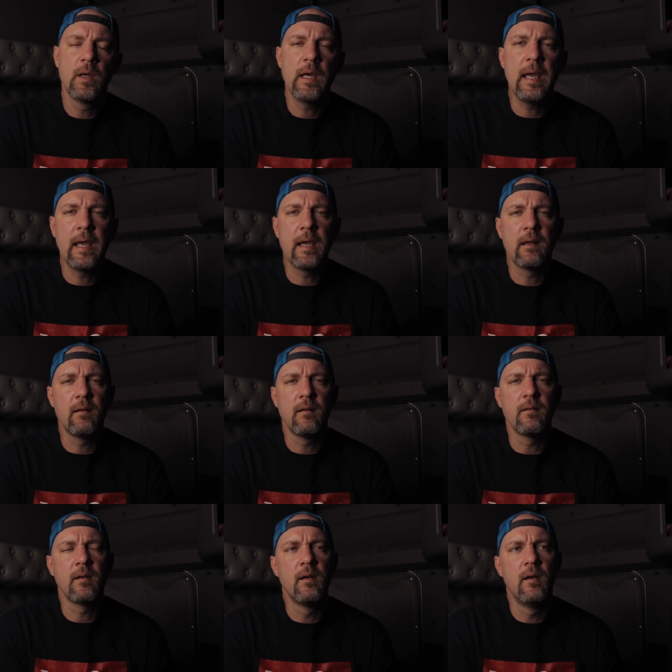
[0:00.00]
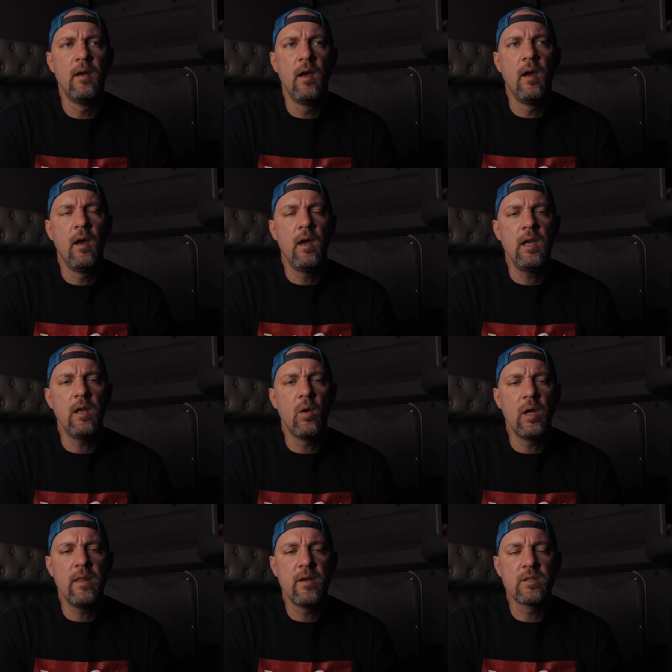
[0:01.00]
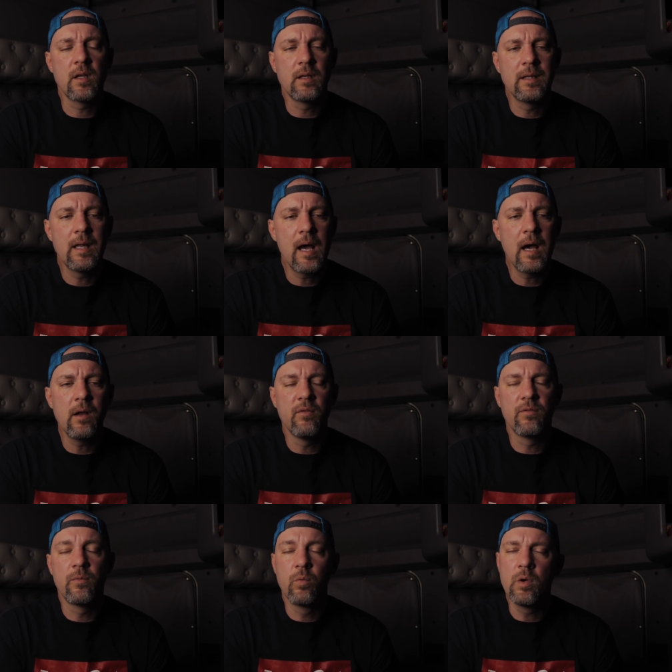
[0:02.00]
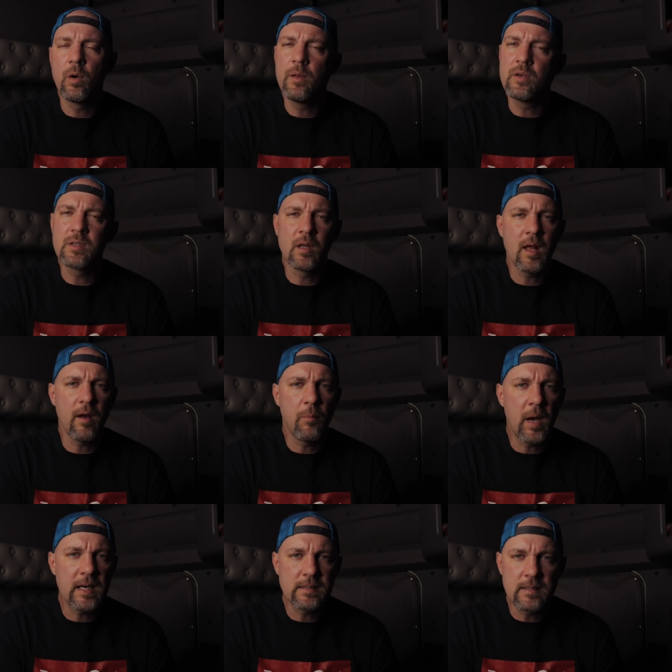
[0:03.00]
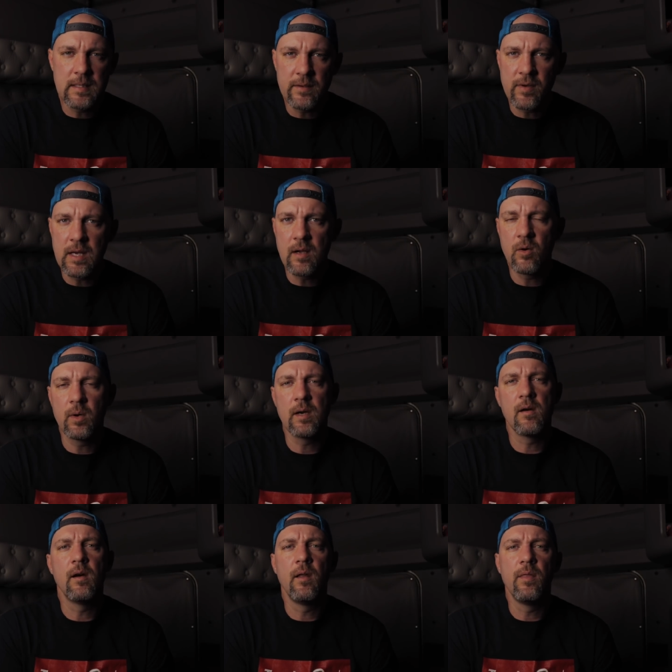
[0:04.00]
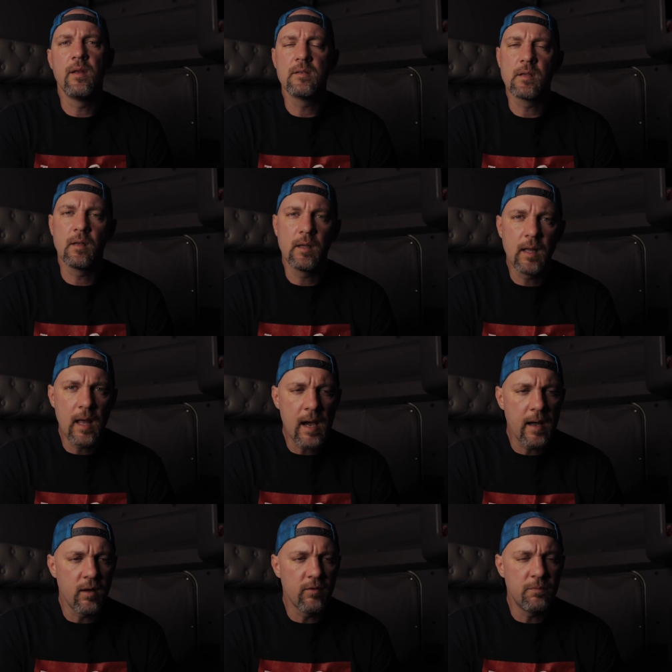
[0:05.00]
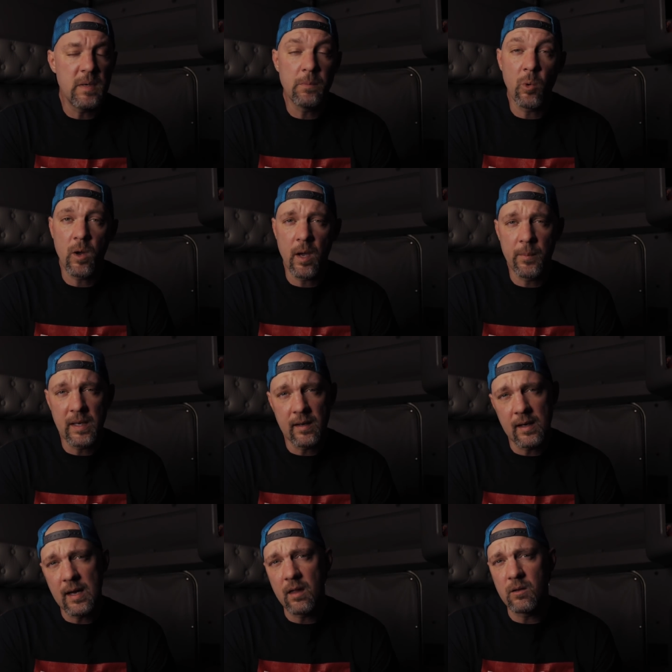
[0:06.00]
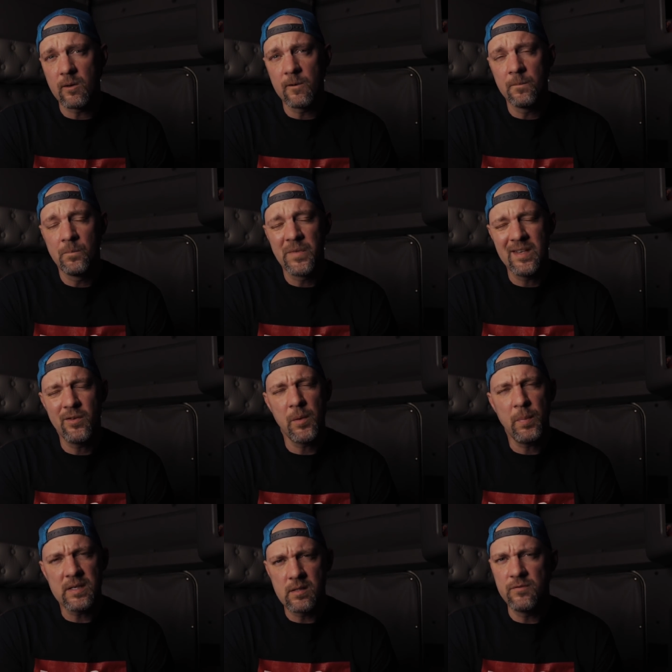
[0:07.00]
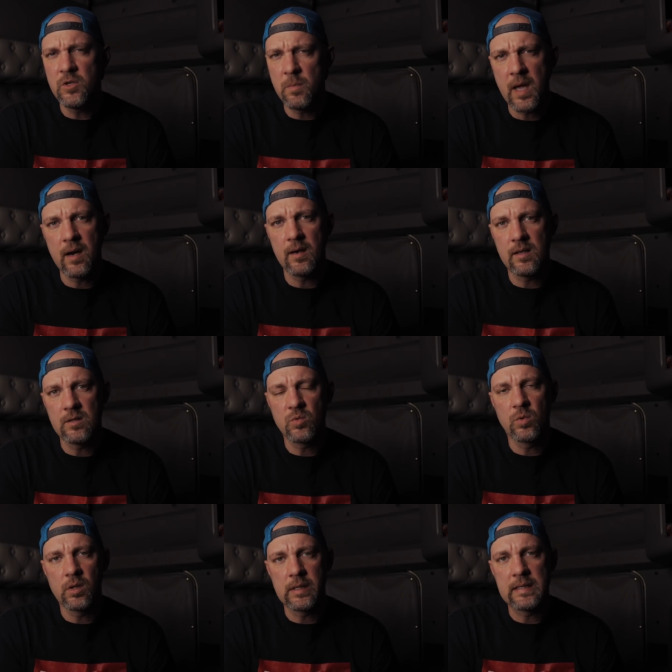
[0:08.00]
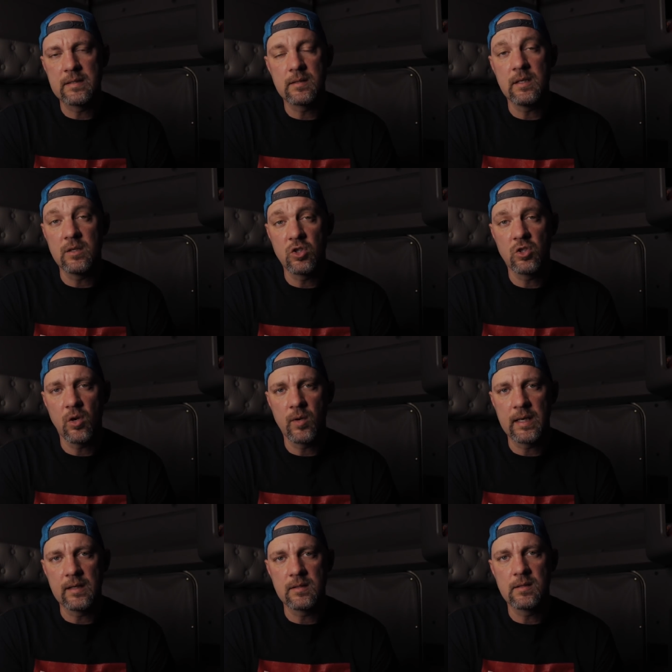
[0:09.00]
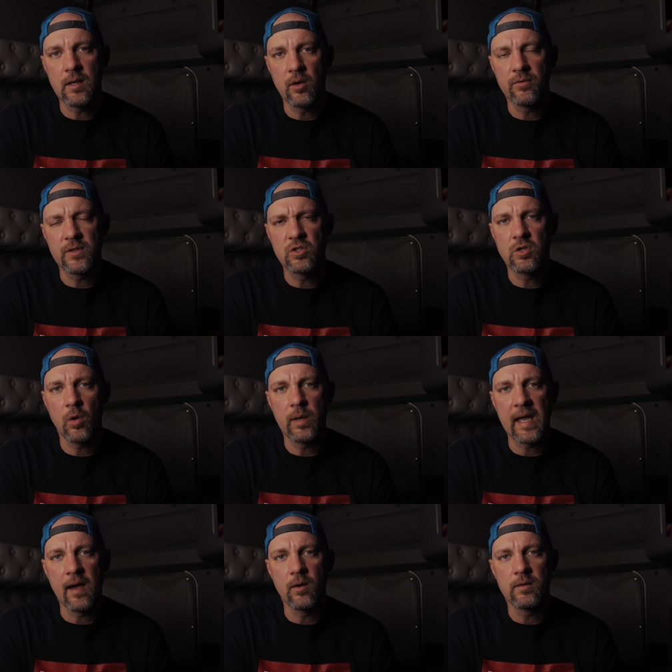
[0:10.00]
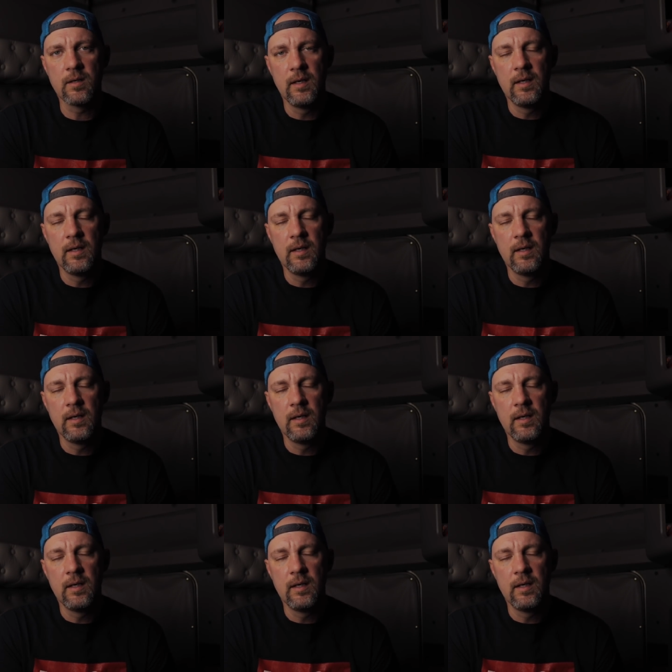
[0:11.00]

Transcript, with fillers: And you know there's a lot of real there's a lot of positivity going on there's a lot of people coming together you know the best of humanity is really it's it's showing itself it's showing out